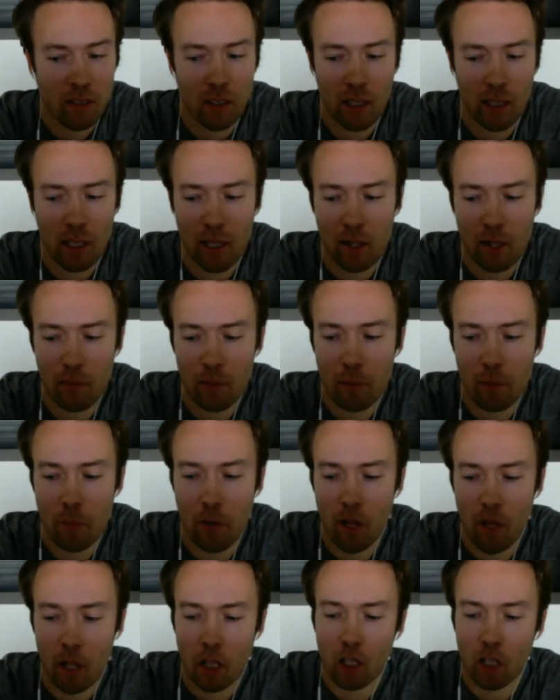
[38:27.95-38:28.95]

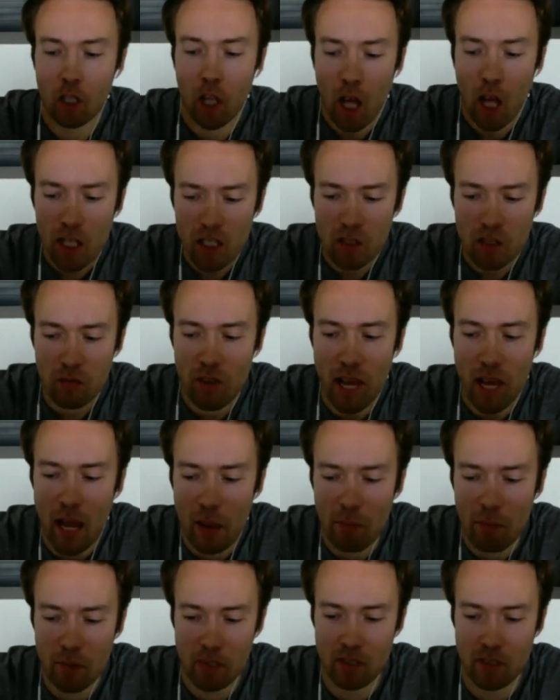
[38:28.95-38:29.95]
Lots of
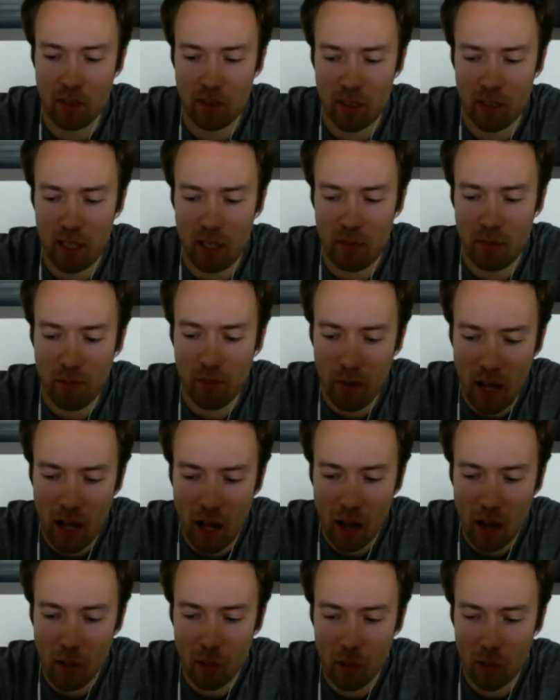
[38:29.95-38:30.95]
apps have
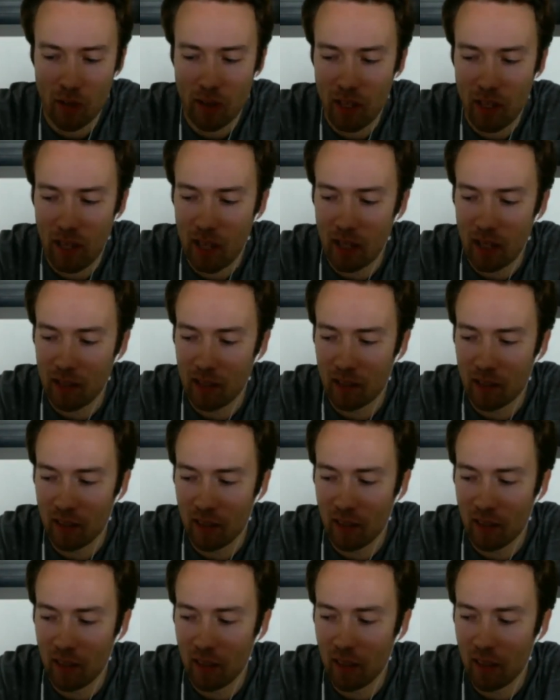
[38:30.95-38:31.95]
found that
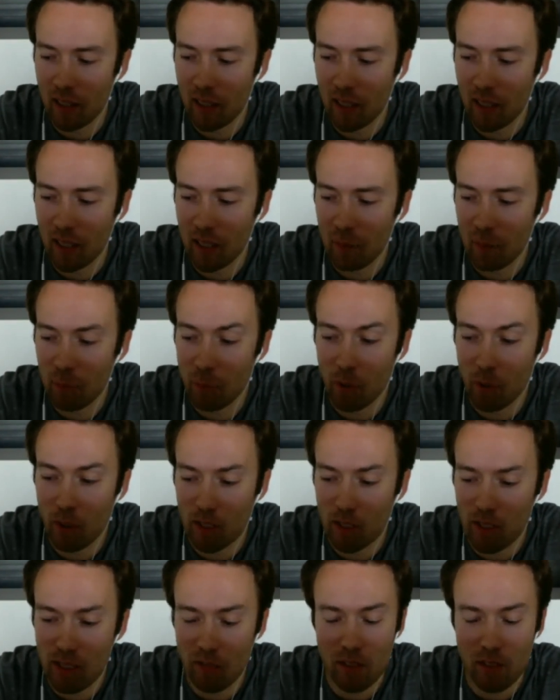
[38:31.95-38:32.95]

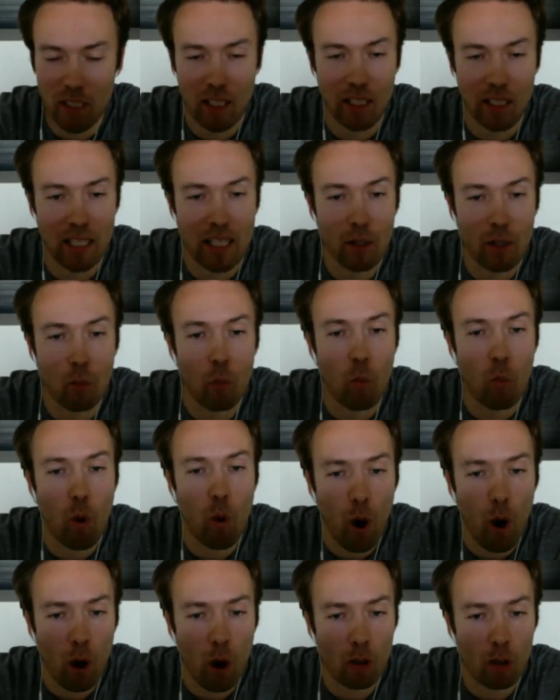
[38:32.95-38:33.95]
productivity can hit a
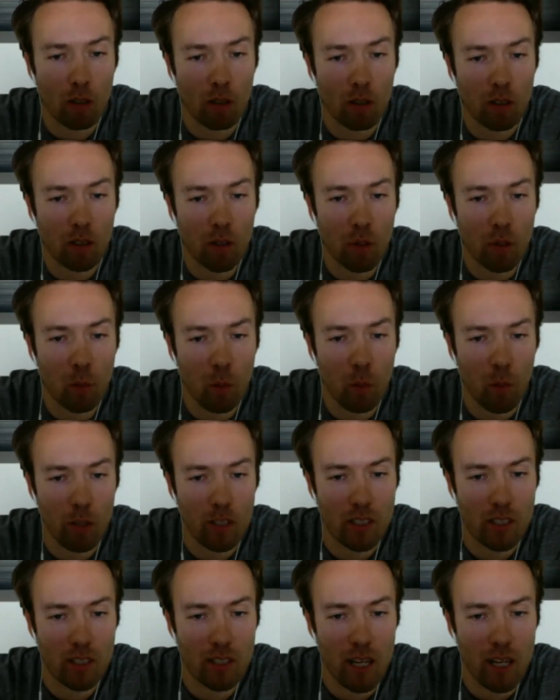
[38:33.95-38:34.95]
wall
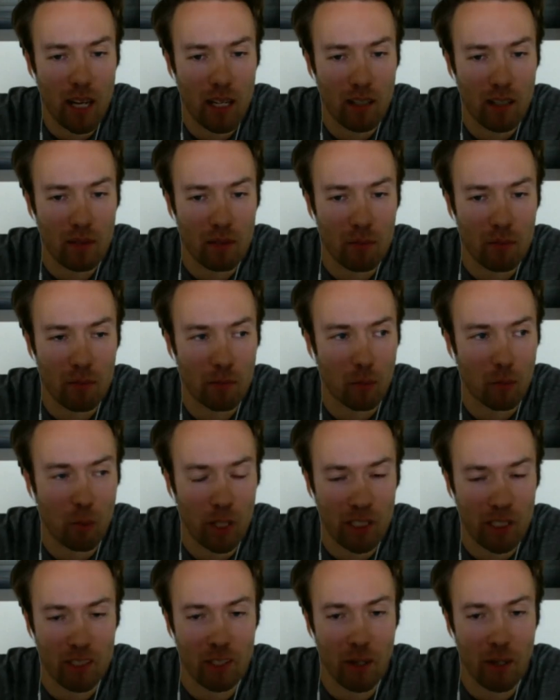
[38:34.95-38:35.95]
once the native
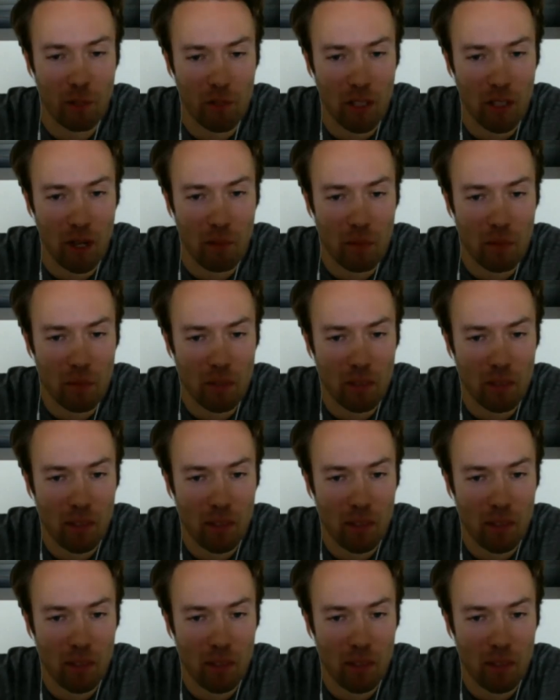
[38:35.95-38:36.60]
question comes up.